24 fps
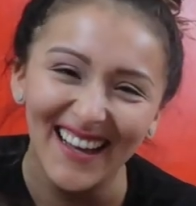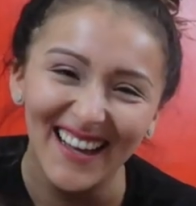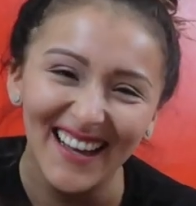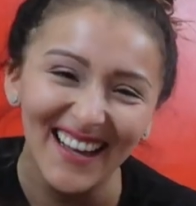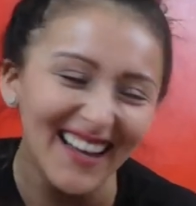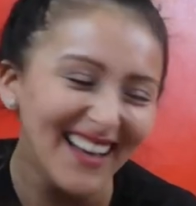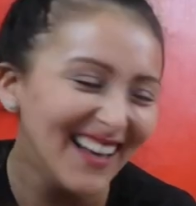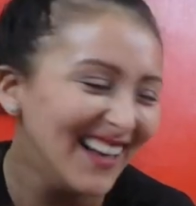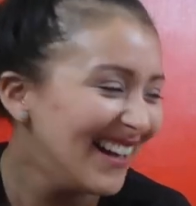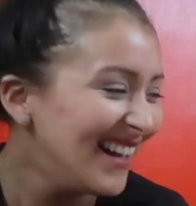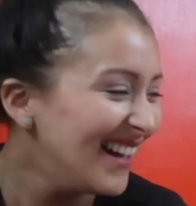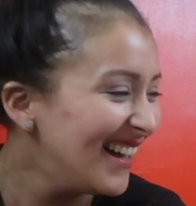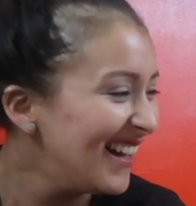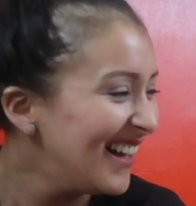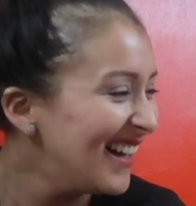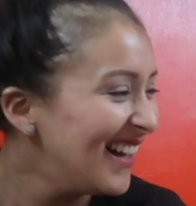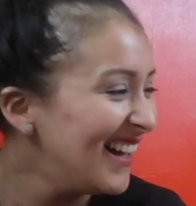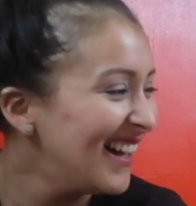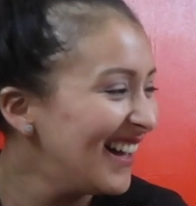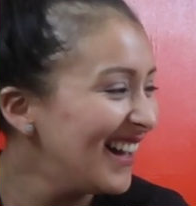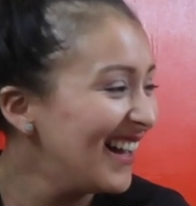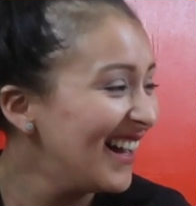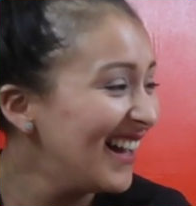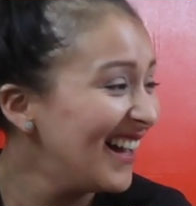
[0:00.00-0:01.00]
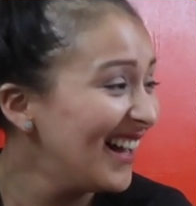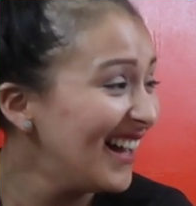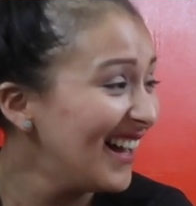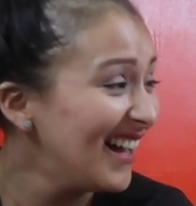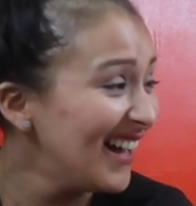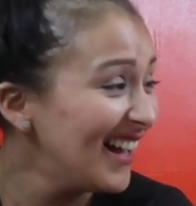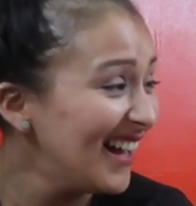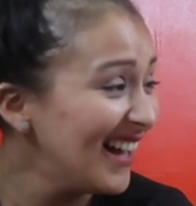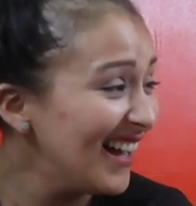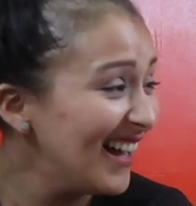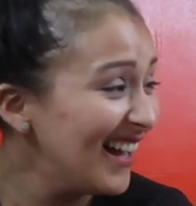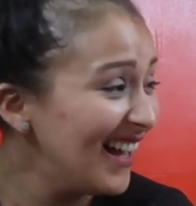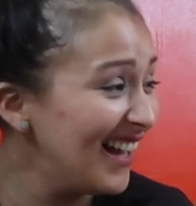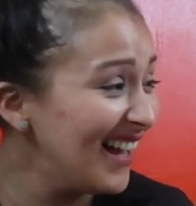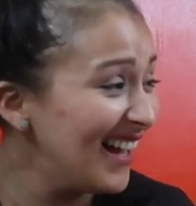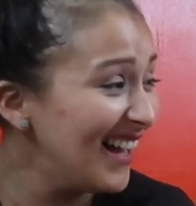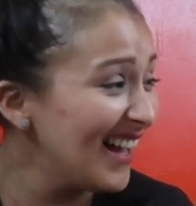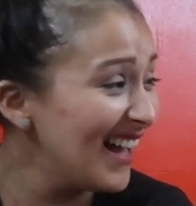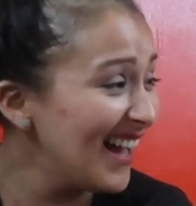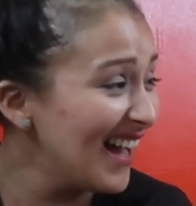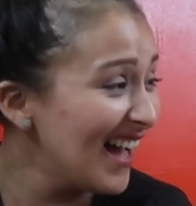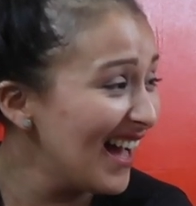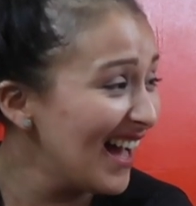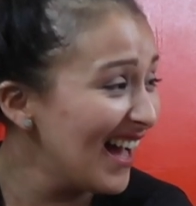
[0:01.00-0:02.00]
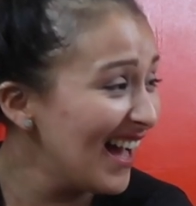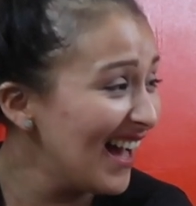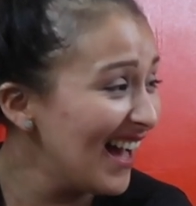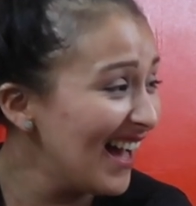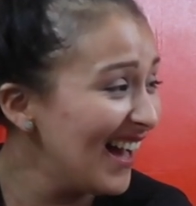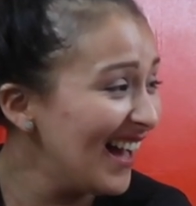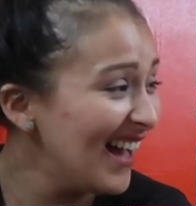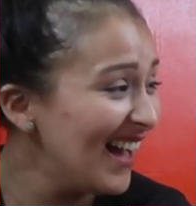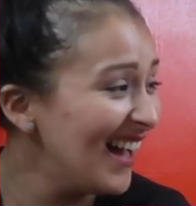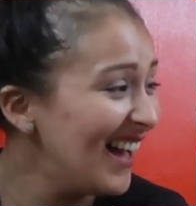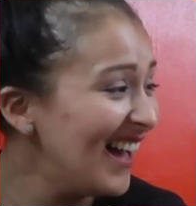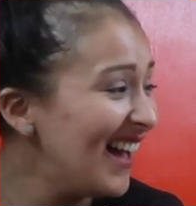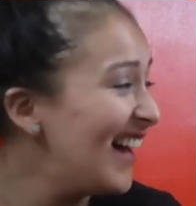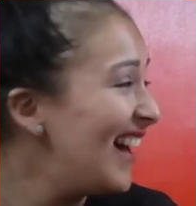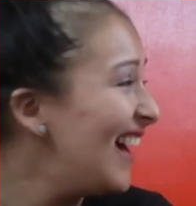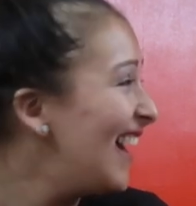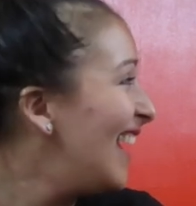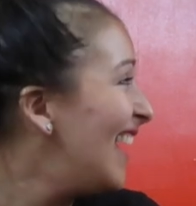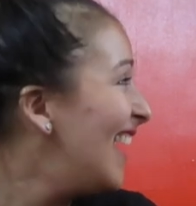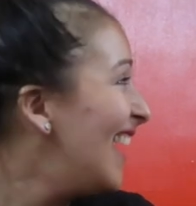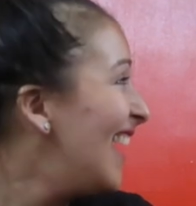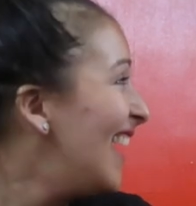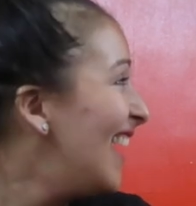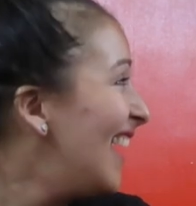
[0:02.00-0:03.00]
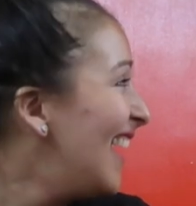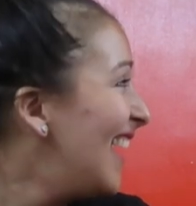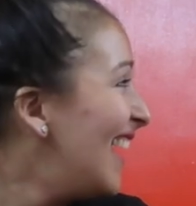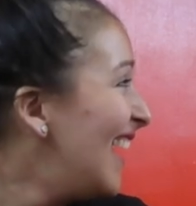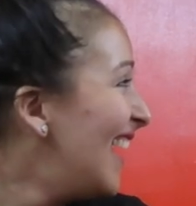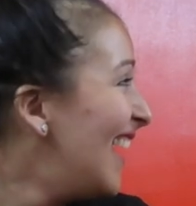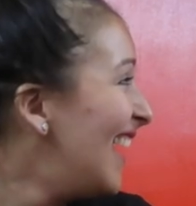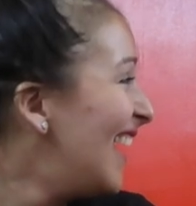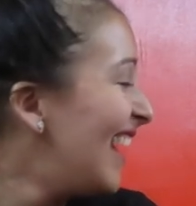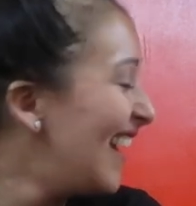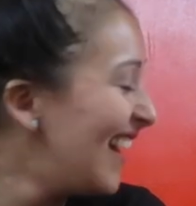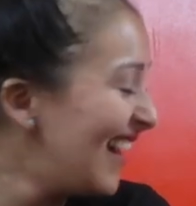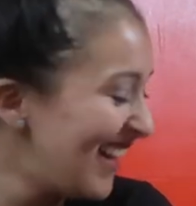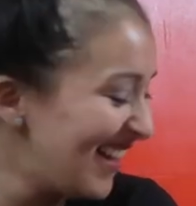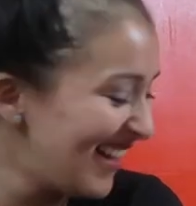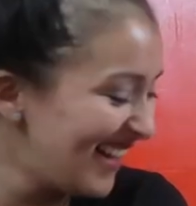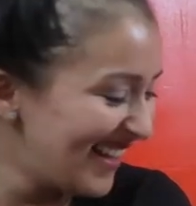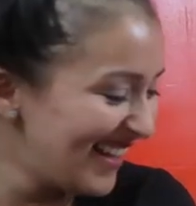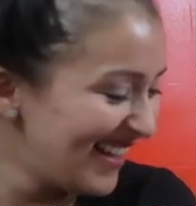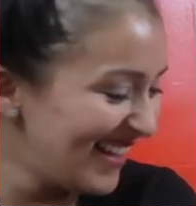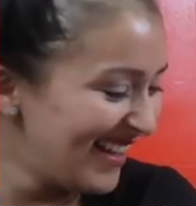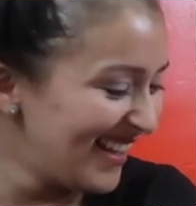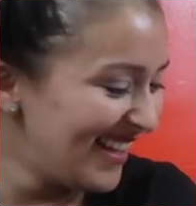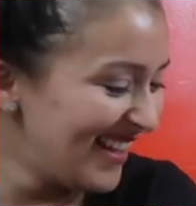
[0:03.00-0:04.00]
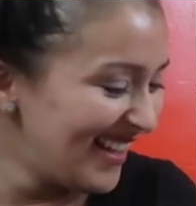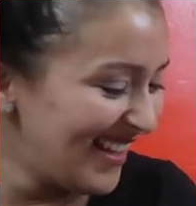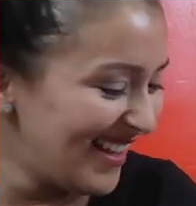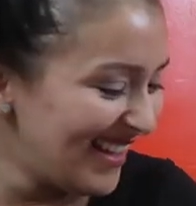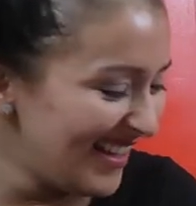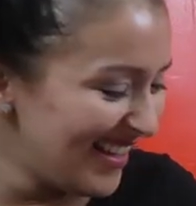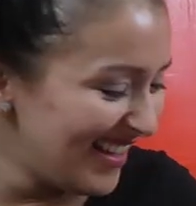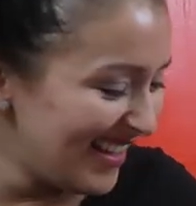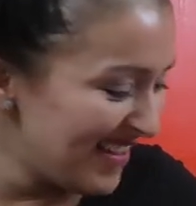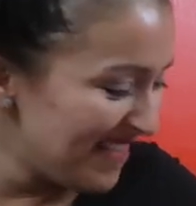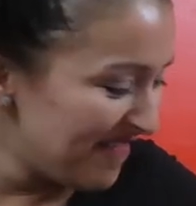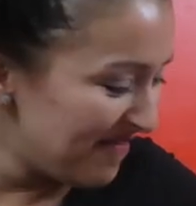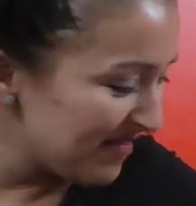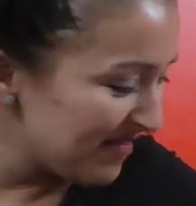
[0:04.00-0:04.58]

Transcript: No words are spoken by the person on screen.